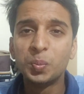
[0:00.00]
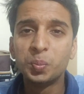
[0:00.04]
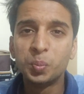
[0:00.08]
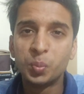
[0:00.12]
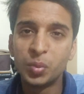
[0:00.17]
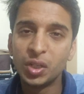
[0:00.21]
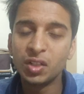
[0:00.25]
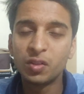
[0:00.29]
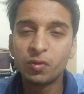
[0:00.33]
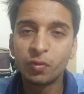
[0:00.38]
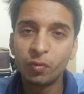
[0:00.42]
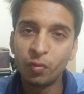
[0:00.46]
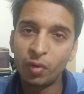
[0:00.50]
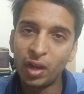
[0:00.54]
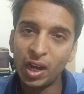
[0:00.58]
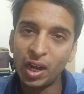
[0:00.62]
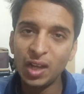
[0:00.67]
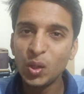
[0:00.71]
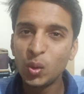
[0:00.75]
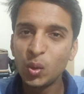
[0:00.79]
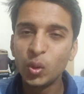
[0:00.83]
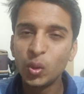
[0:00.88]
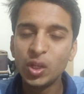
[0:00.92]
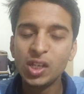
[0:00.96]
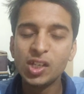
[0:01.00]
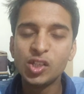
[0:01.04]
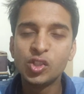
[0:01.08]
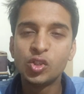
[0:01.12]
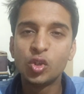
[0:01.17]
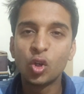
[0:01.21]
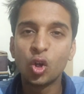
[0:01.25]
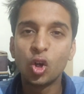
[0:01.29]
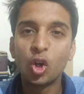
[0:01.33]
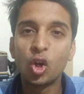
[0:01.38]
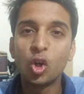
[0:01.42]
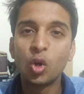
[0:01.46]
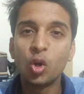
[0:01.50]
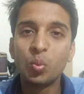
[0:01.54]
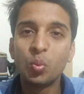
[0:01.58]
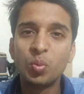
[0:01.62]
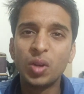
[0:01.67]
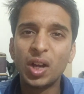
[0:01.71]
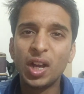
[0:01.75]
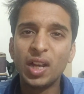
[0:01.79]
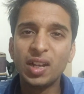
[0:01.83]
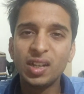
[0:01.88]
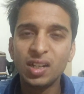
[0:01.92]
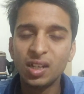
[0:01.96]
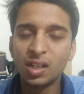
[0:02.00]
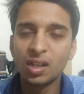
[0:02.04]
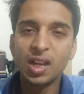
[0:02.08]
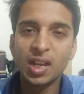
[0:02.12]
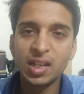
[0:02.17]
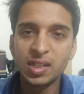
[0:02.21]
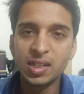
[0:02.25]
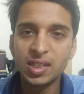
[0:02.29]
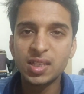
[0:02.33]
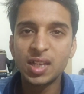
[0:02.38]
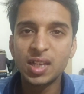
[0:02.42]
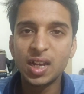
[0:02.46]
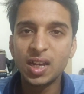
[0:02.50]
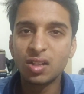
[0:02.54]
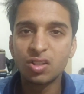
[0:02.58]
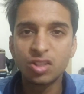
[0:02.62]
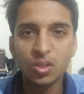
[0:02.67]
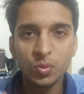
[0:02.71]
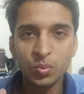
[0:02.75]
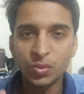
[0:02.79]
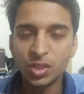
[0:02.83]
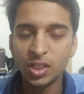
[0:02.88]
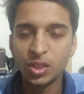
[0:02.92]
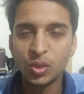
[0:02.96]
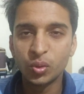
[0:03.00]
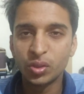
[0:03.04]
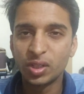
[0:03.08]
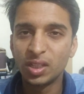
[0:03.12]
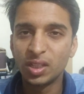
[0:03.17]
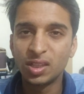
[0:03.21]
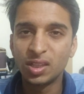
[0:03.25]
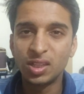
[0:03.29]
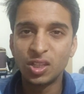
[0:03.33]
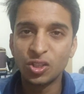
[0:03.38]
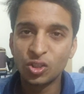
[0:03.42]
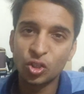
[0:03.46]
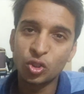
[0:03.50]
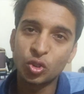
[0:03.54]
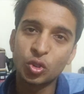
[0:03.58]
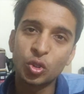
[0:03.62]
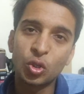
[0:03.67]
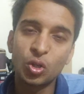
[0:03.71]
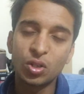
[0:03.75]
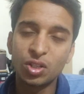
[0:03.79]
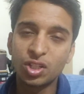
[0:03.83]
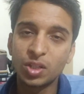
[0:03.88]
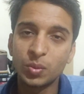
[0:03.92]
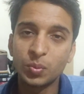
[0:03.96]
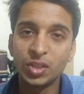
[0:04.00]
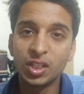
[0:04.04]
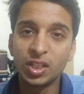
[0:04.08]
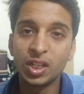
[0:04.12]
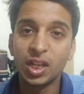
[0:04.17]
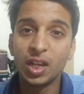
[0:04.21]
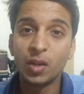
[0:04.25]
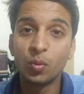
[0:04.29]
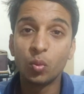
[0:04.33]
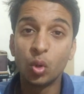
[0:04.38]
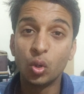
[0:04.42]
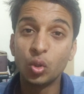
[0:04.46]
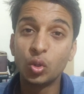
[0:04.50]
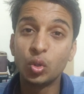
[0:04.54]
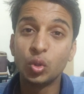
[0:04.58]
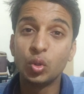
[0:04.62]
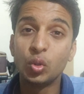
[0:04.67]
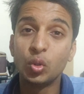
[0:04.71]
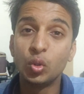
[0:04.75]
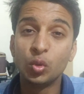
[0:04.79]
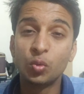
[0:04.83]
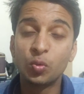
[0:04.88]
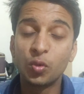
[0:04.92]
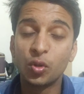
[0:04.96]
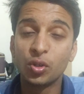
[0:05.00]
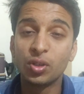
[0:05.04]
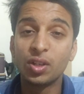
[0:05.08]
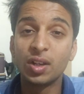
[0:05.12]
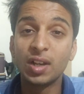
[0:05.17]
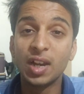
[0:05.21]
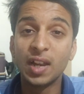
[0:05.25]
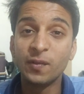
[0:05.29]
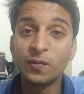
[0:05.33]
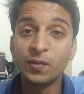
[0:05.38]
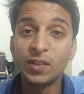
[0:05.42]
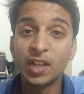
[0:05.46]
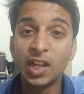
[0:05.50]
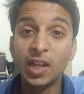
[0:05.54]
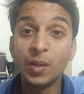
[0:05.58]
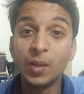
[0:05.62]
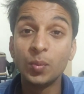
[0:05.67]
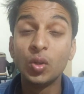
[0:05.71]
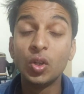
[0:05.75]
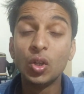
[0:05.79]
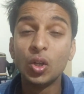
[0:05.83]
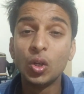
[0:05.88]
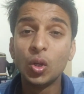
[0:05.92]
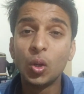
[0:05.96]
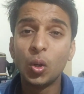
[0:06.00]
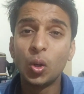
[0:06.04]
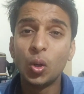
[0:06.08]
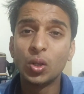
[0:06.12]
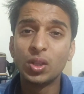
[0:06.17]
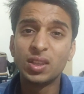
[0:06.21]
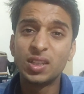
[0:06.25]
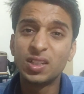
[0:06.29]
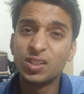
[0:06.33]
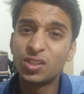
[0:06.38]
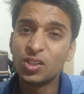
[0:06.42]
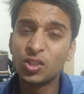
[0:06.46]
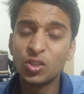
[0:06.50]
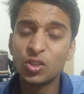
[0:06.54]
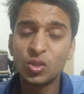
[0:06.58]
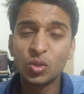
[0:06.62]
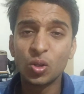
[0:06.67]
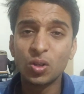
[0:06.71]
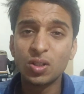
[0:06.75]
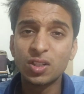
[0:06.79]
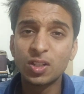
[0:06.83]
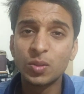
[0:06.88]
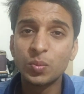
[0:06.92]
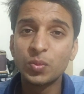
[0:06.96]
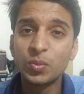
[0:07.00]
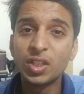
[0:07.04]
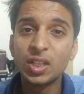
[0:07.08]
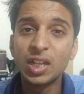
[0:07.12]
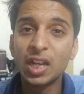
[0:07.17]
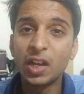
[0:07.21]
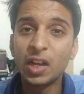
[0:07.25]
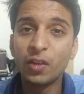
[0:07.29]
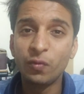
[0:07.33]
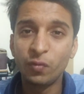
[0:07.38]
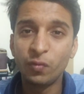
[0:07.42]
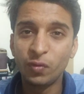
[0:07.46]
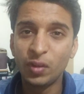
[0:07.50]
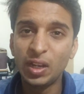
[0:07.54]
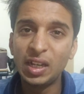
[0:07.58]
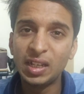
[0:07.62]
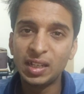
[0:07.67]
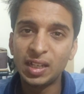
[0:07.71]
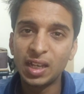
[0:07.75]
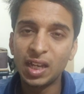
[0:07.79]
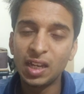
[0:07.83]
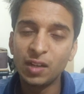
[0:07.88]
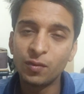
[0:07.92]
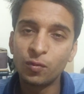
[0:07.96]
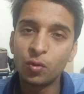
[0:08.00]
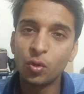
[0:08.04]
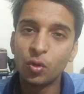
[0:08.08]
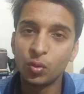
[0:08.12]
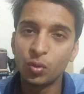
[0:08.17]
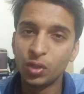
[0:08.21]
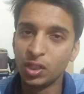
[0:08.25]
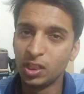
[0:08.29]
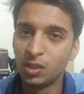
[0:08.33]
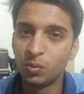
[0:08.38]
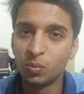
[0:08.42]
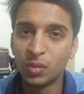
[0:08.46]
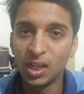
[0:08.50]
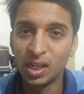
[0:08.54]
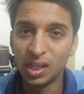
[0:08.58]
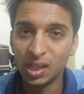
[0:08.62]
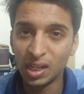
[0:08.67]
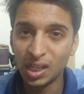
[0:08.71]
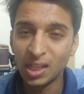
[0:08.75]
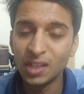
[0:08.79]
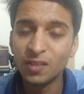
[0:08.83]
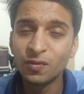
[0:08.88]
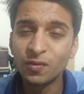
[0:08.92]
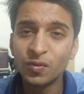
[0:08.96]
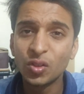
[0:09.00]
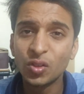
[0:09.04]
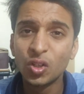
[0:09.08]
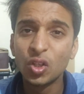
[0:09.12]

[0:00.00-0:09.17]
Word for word: But while doing job, I realized that something, okay, this is not something I want to do for the lifetime, or this is not something I will carry forward in my life.